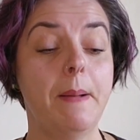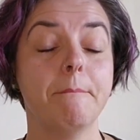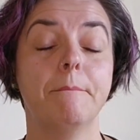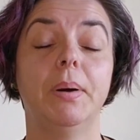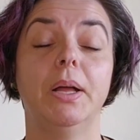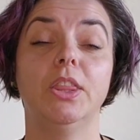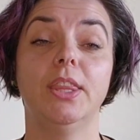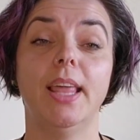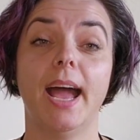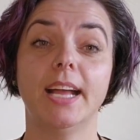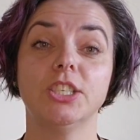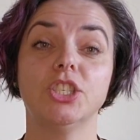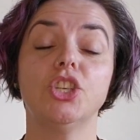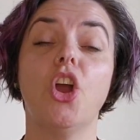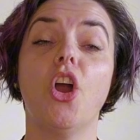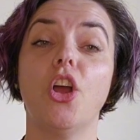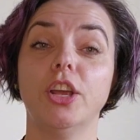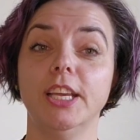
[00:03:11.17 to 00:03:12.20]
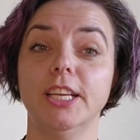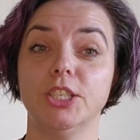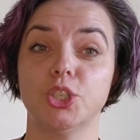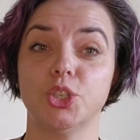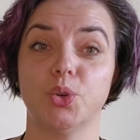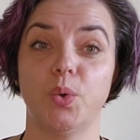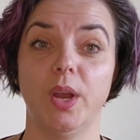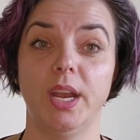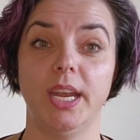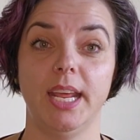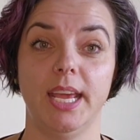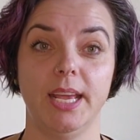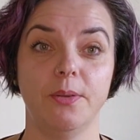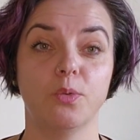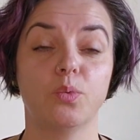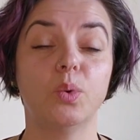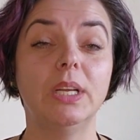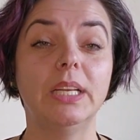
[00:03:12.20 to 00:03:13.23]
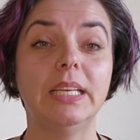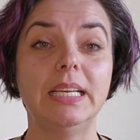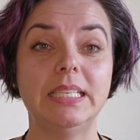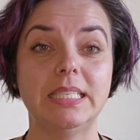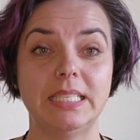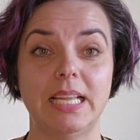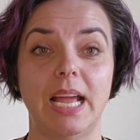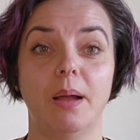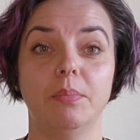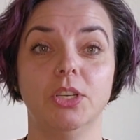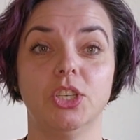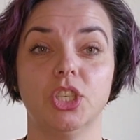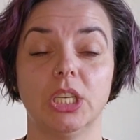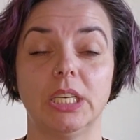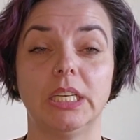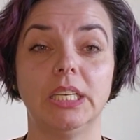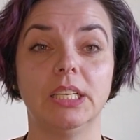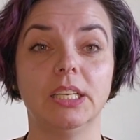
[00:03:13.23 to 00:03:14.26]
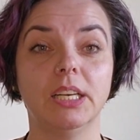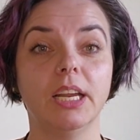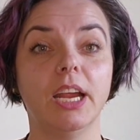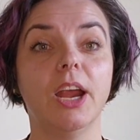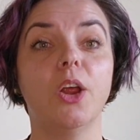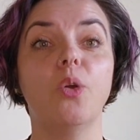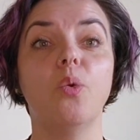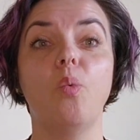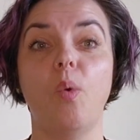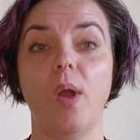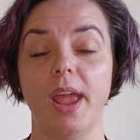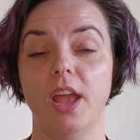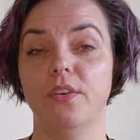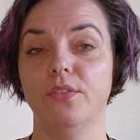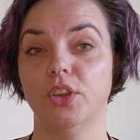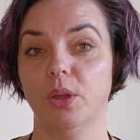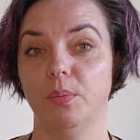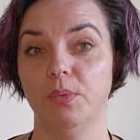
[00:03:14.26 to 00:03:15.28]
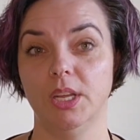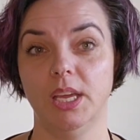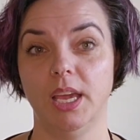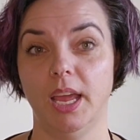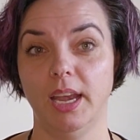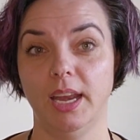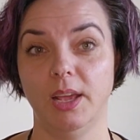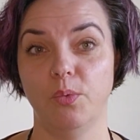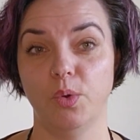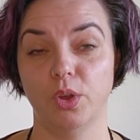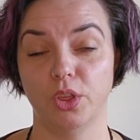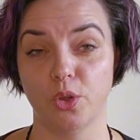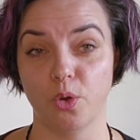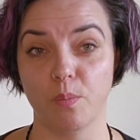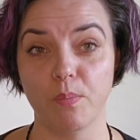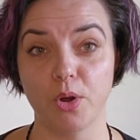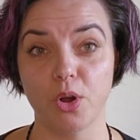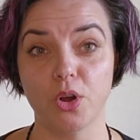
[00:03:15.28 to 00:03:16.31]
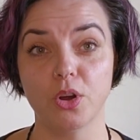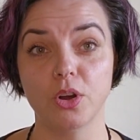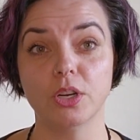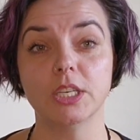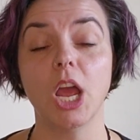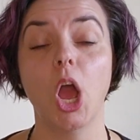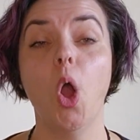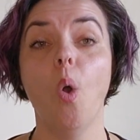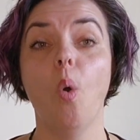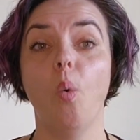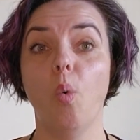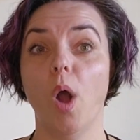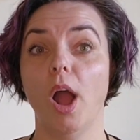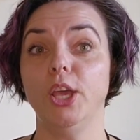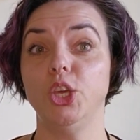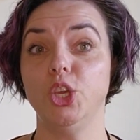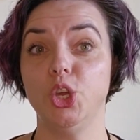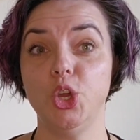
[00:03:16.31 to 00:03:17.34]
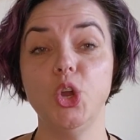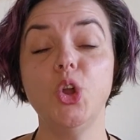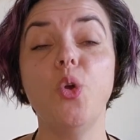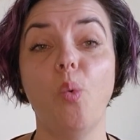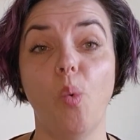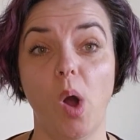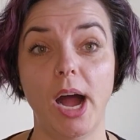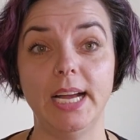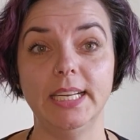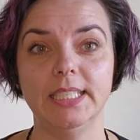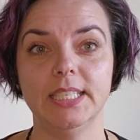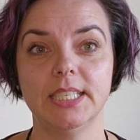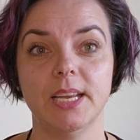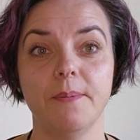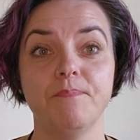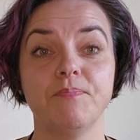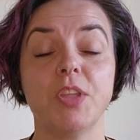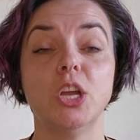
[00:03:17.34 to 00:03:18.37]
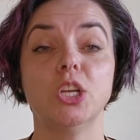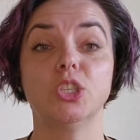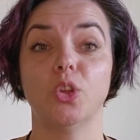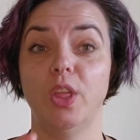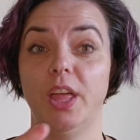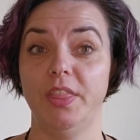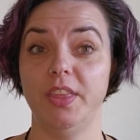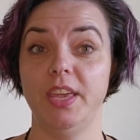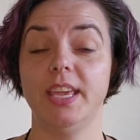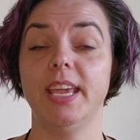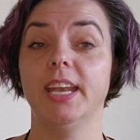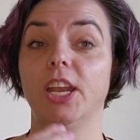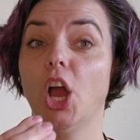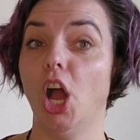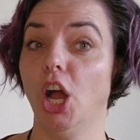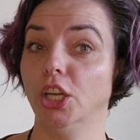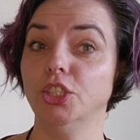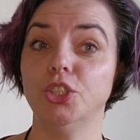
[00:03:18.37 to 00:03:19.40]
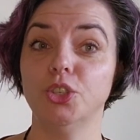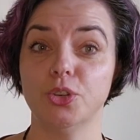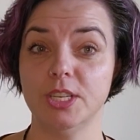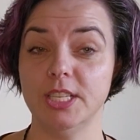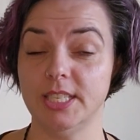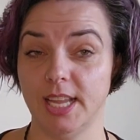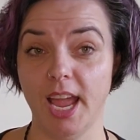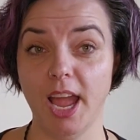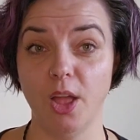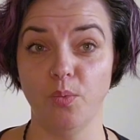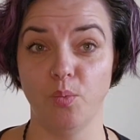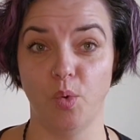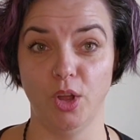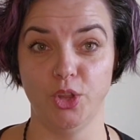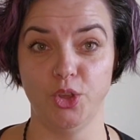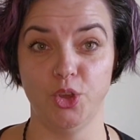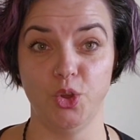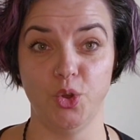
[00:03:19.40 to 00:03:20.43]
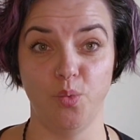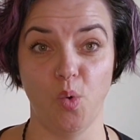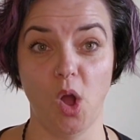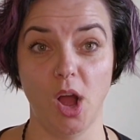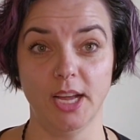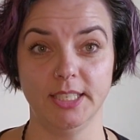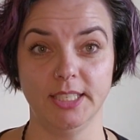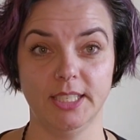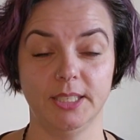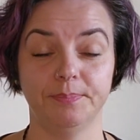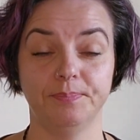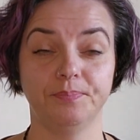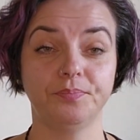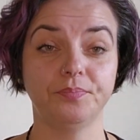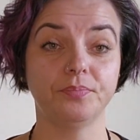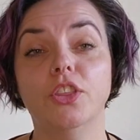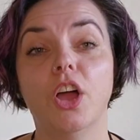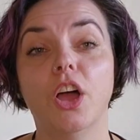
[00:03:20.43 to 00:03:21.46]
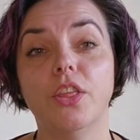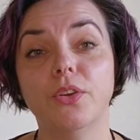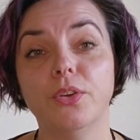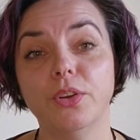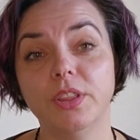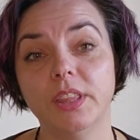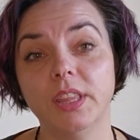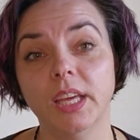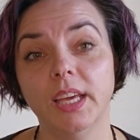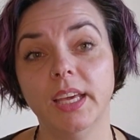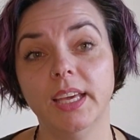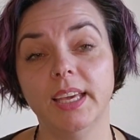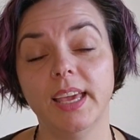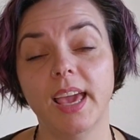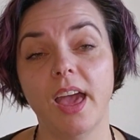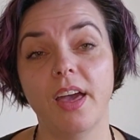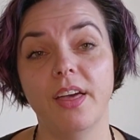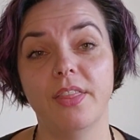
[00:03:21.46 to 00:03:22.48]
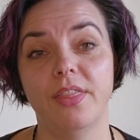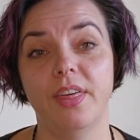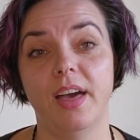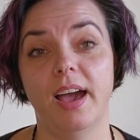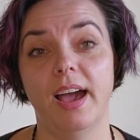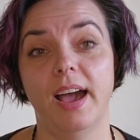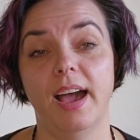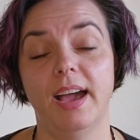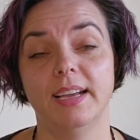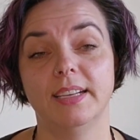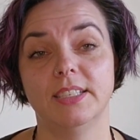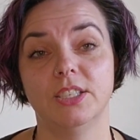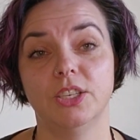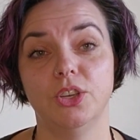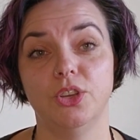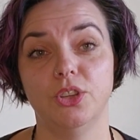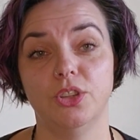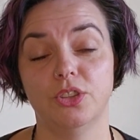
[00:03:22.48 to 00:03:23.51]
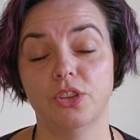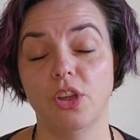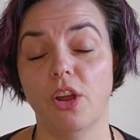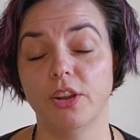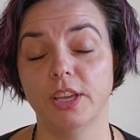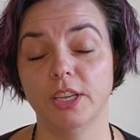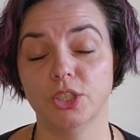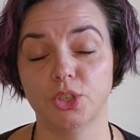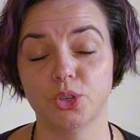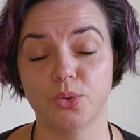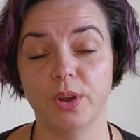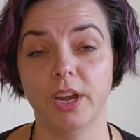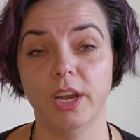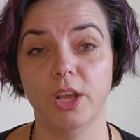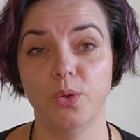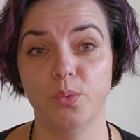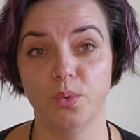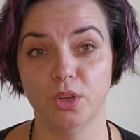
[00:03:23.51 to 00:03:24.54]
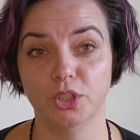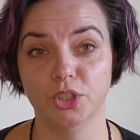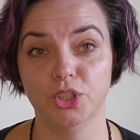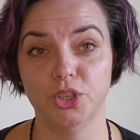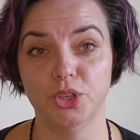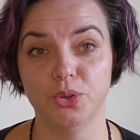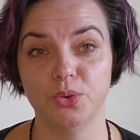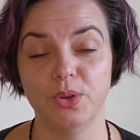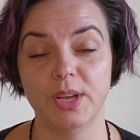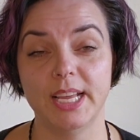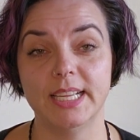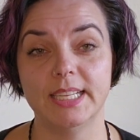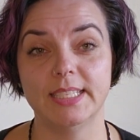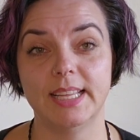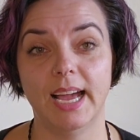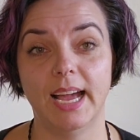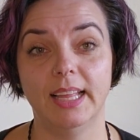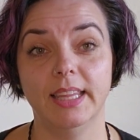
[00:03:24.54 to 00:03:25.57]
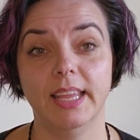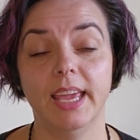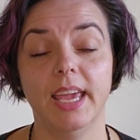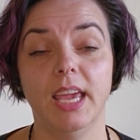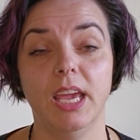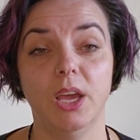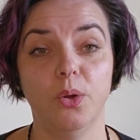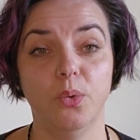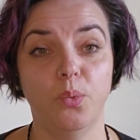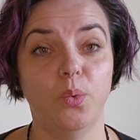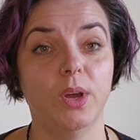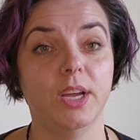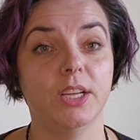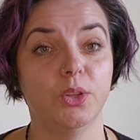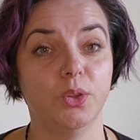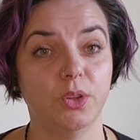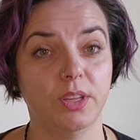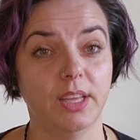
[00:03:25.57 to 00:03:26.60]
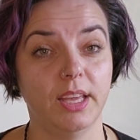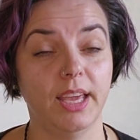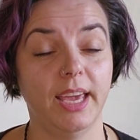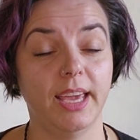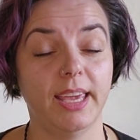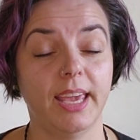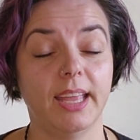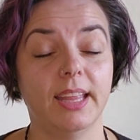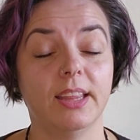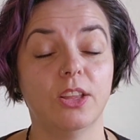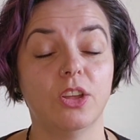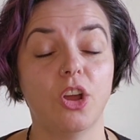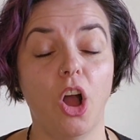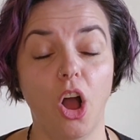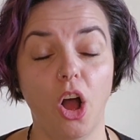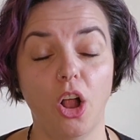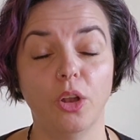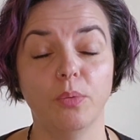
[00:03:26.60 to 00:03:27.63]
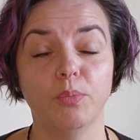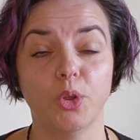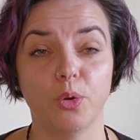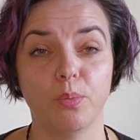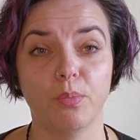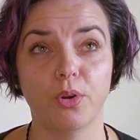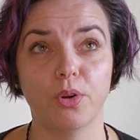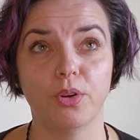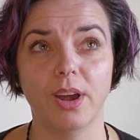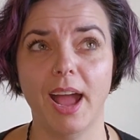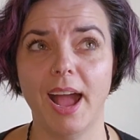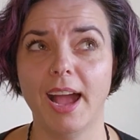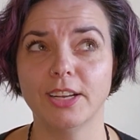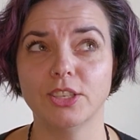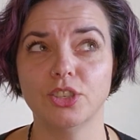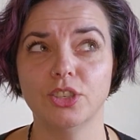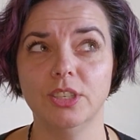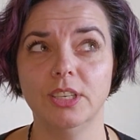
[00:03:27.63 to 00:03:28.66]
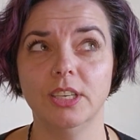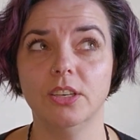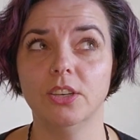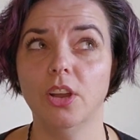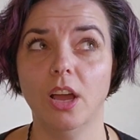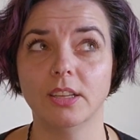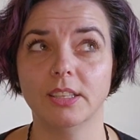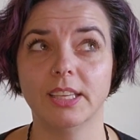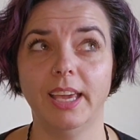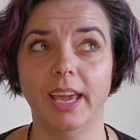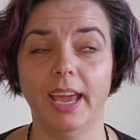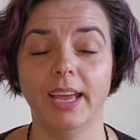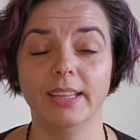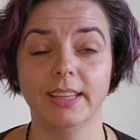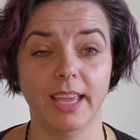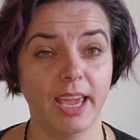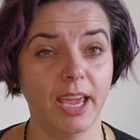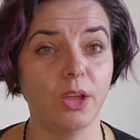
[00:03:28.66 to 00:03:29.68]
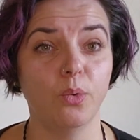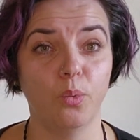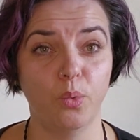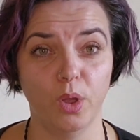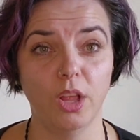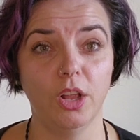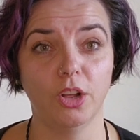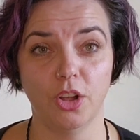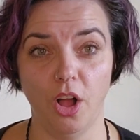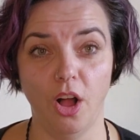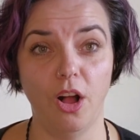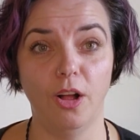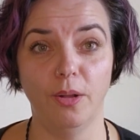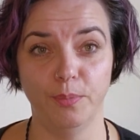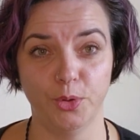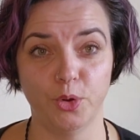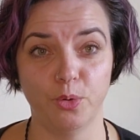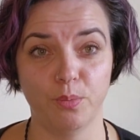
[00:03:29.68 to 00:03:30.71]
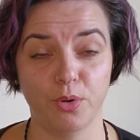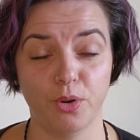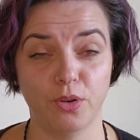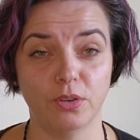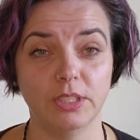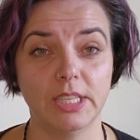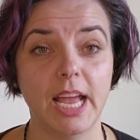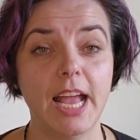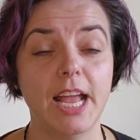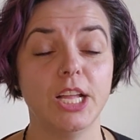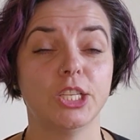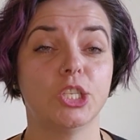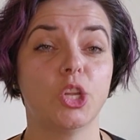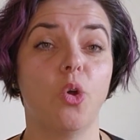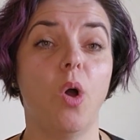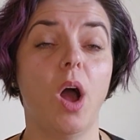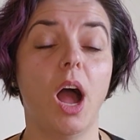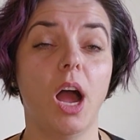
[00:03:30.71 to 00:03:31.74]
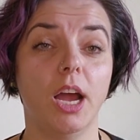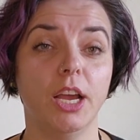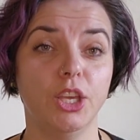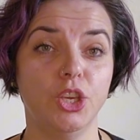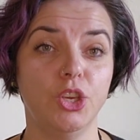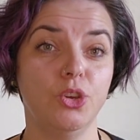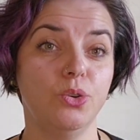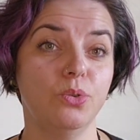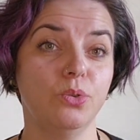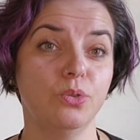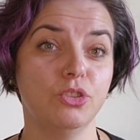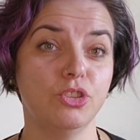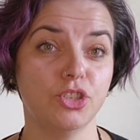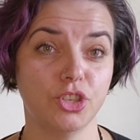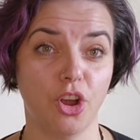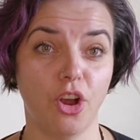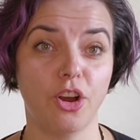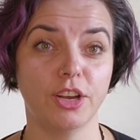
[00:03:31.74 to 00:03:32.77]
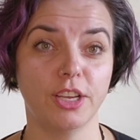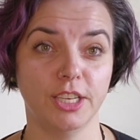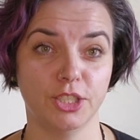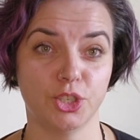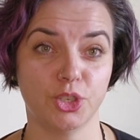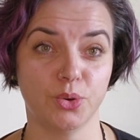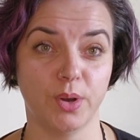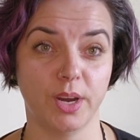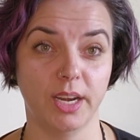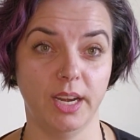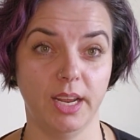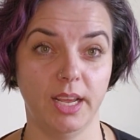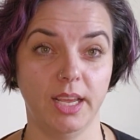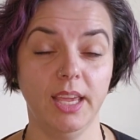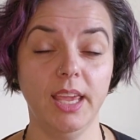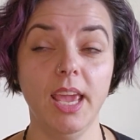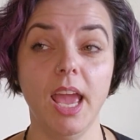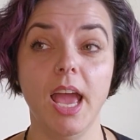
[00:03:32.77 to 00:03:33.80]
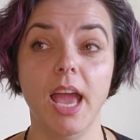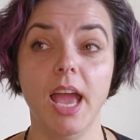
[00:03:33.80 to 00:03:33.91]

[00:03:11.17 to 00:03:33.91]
But that target training really establishes a clear way of communicating with your bird, what you want, so that they can understand what you want. Another thing that target training will do is that it can calm your bird. Actually, it will calm your bird. So I use target training.